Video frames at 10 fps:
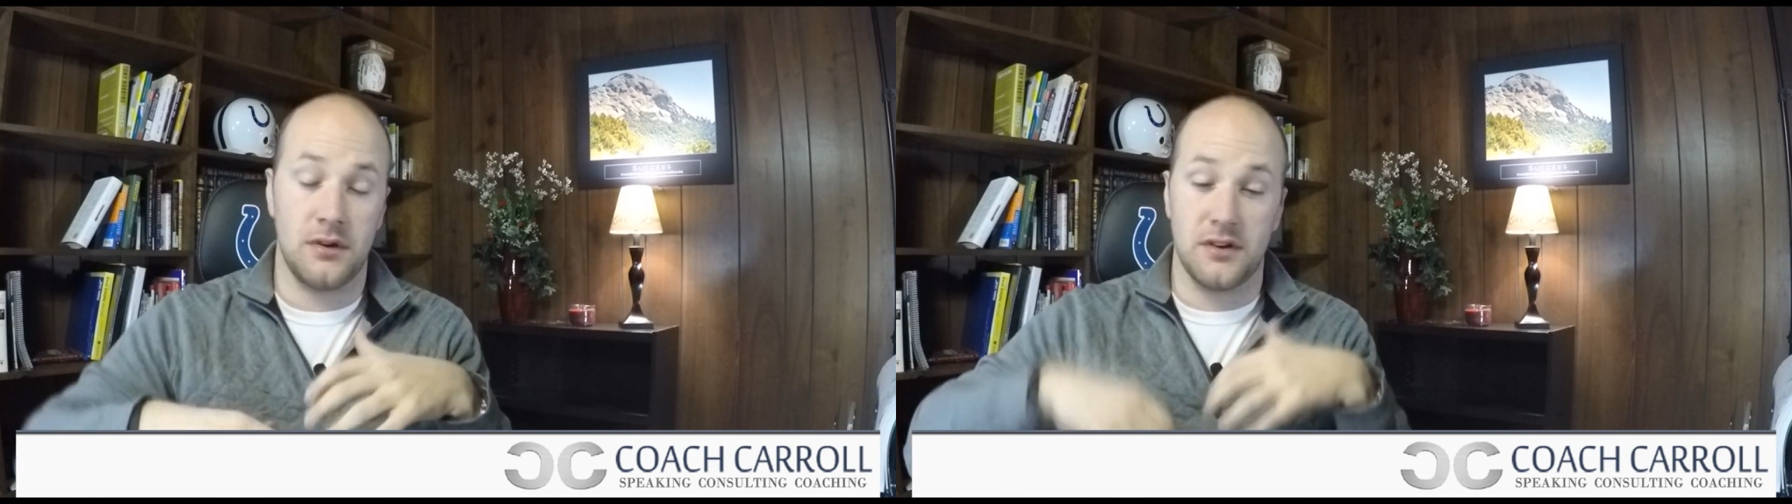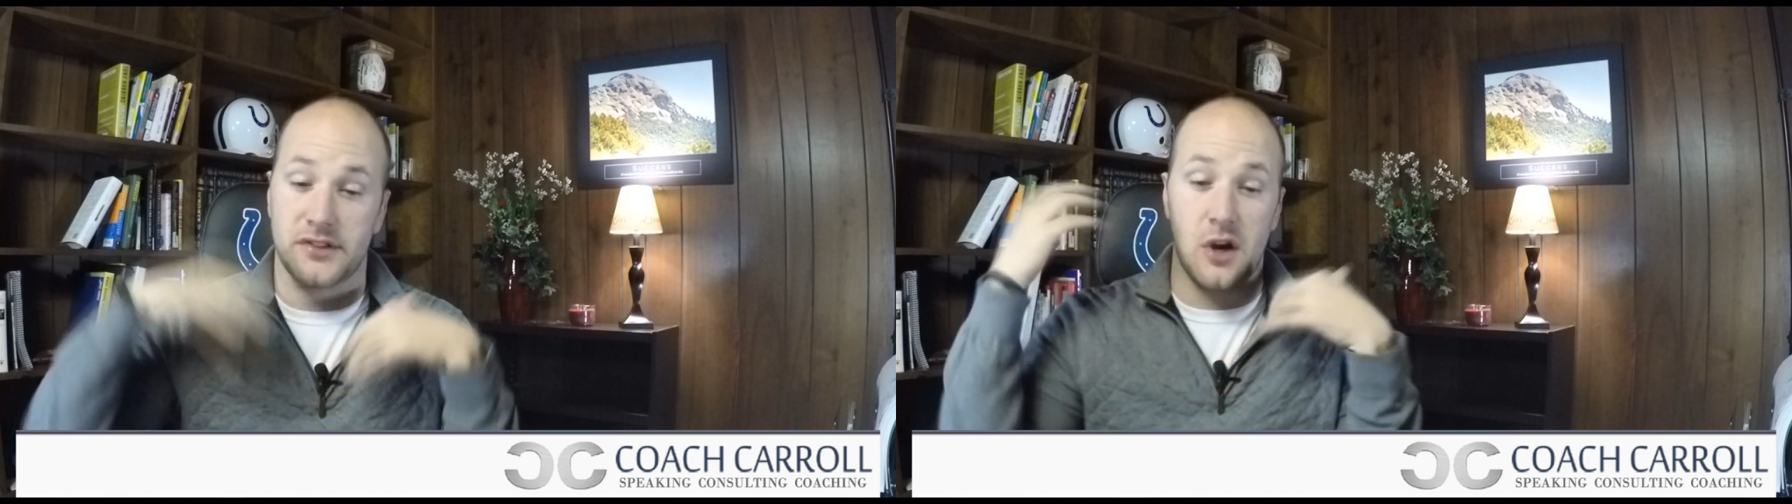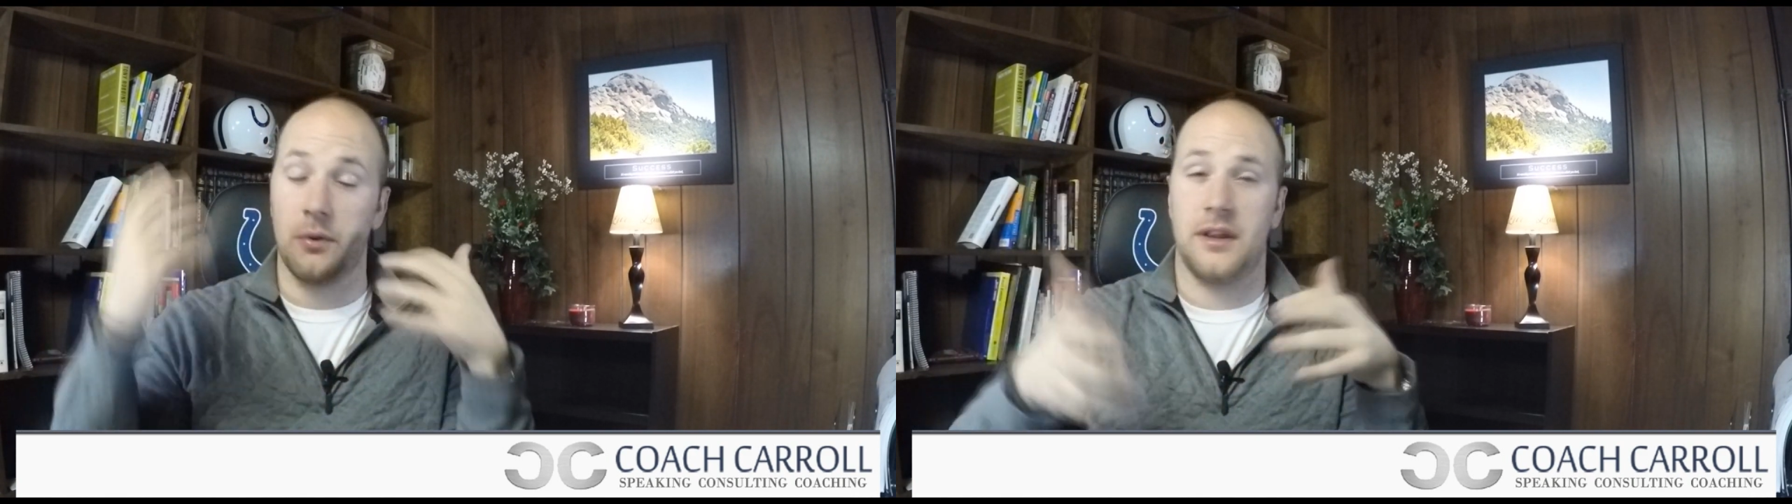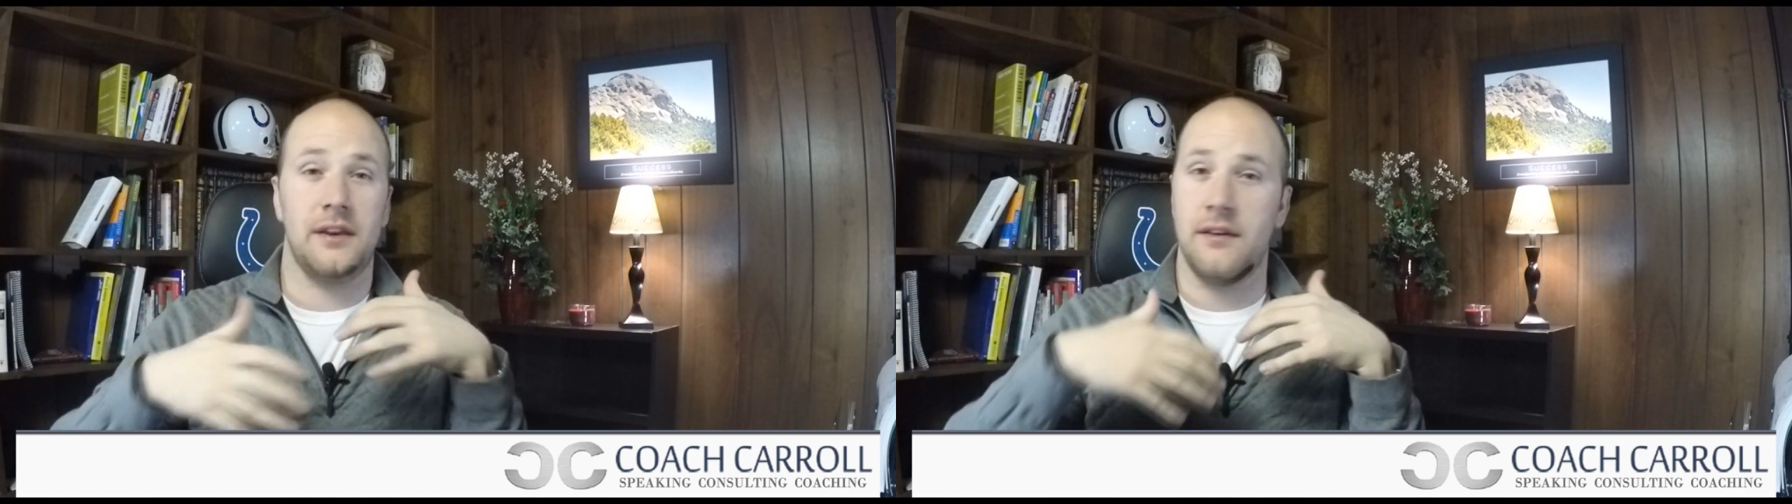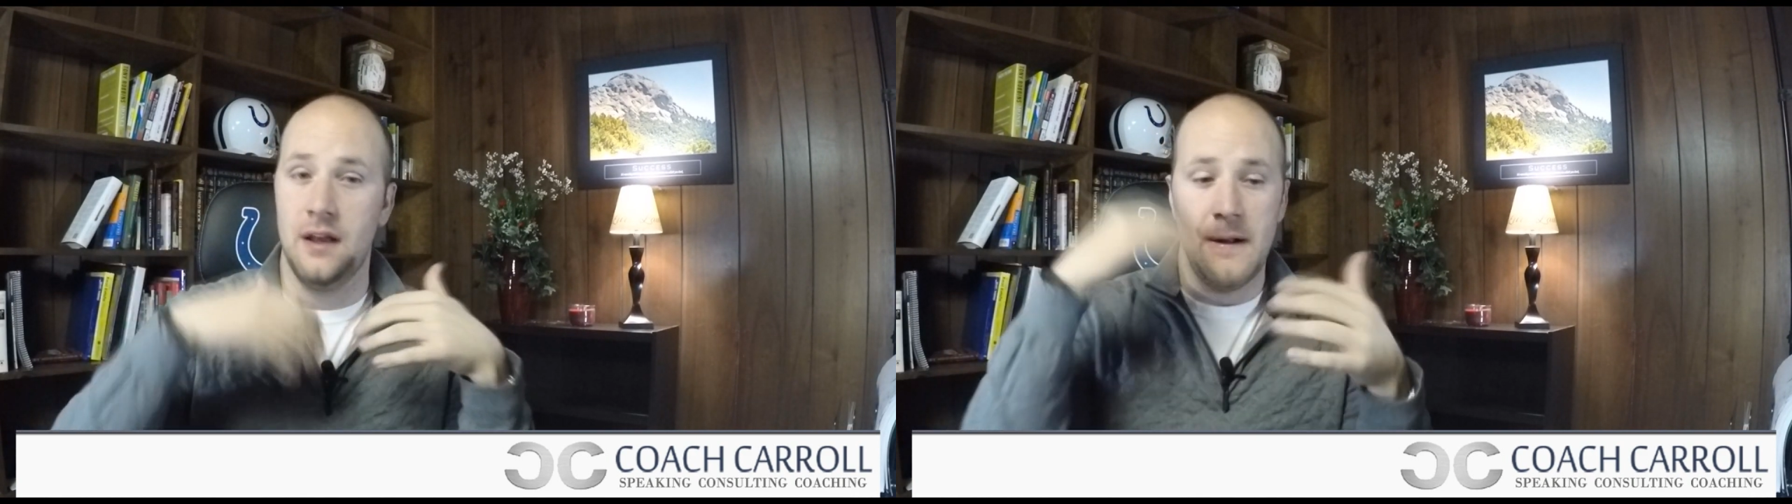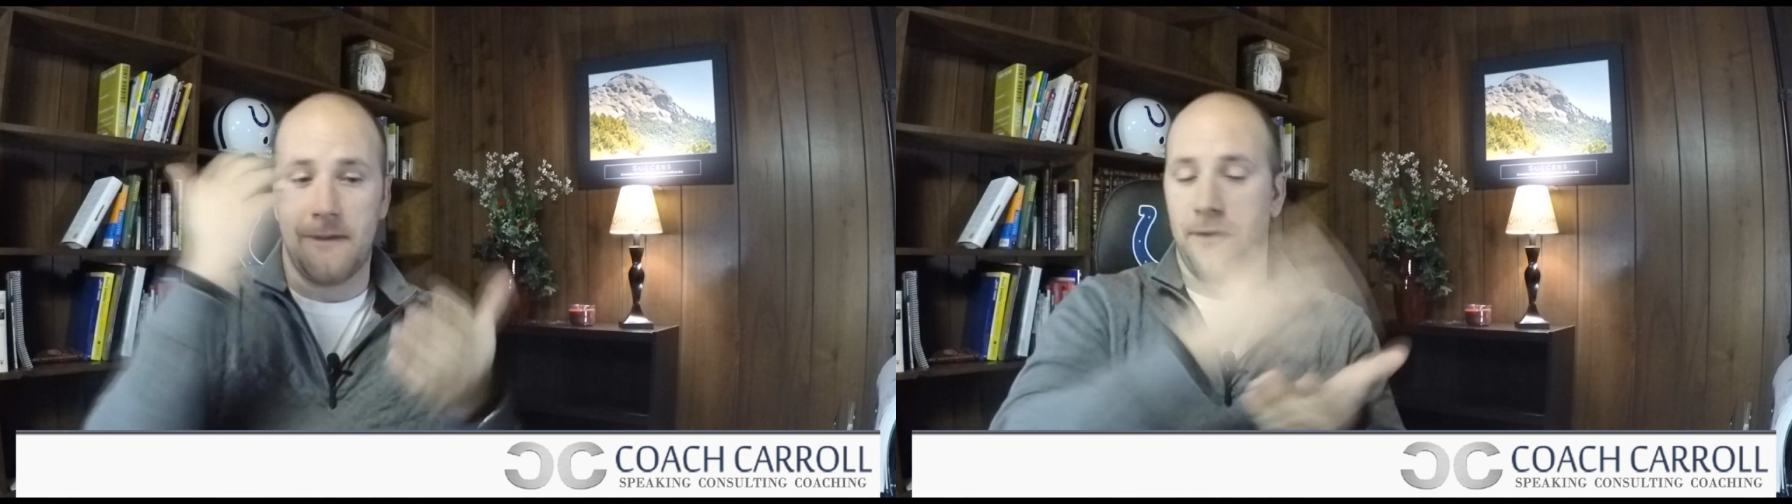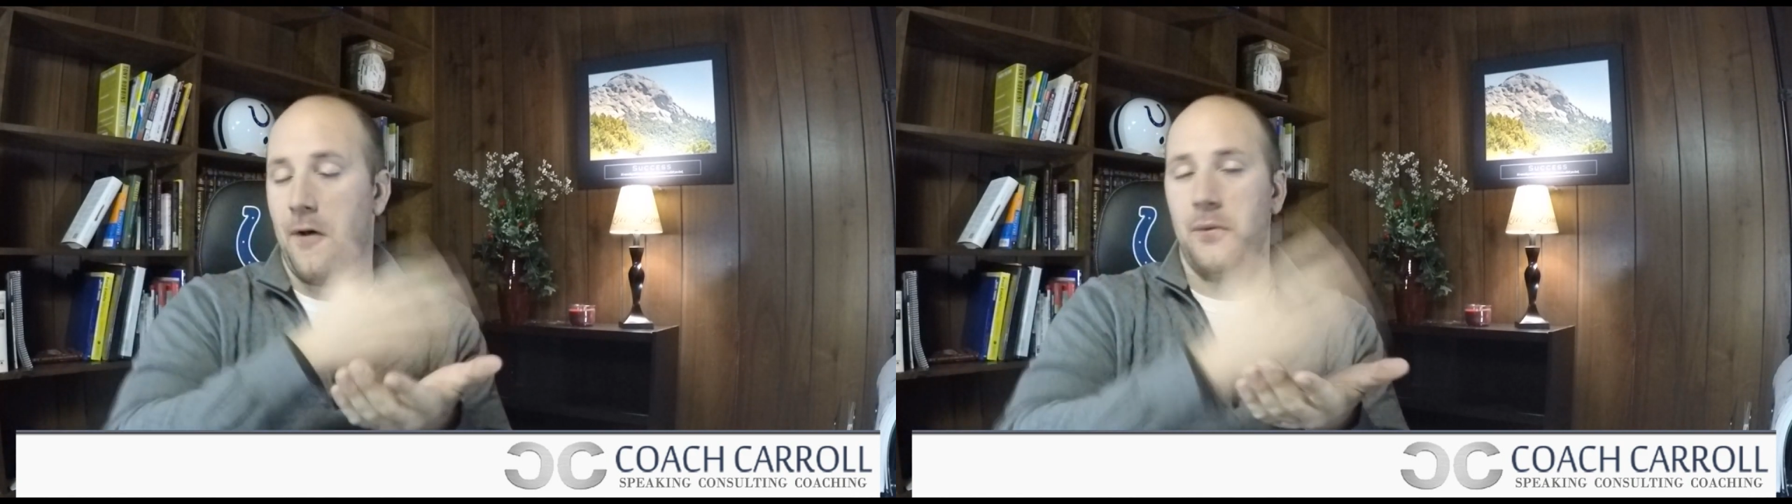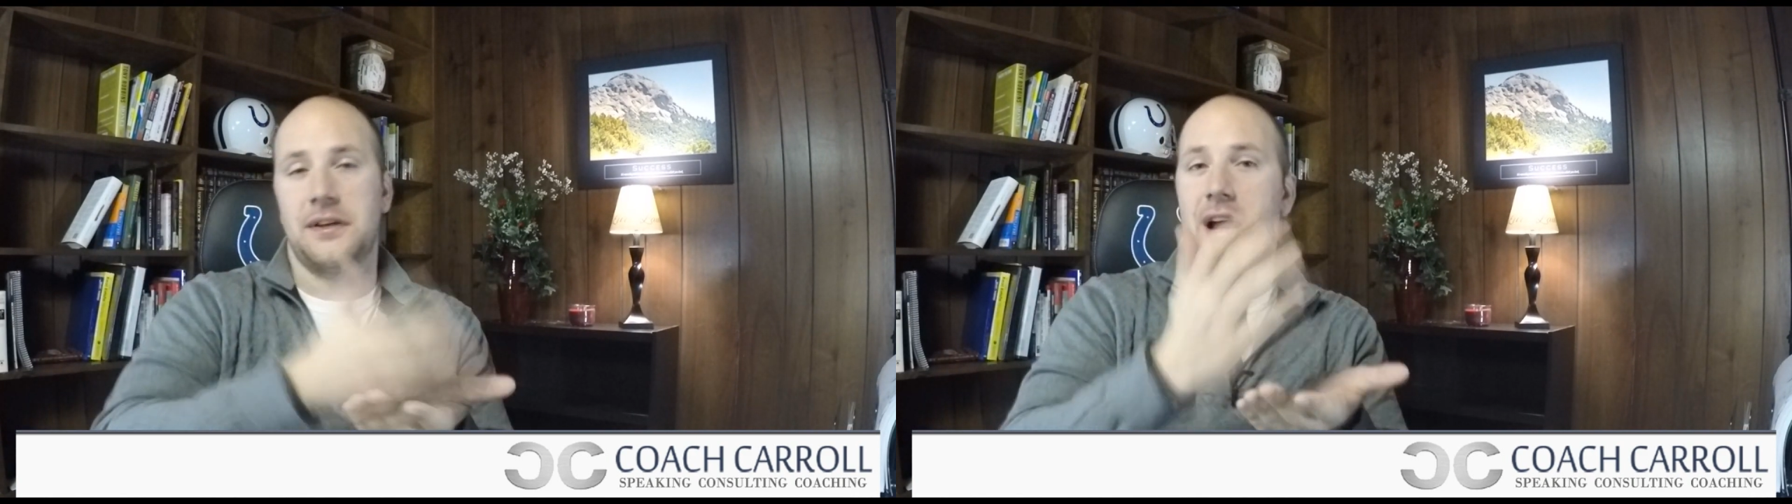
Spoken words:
They're just going in and following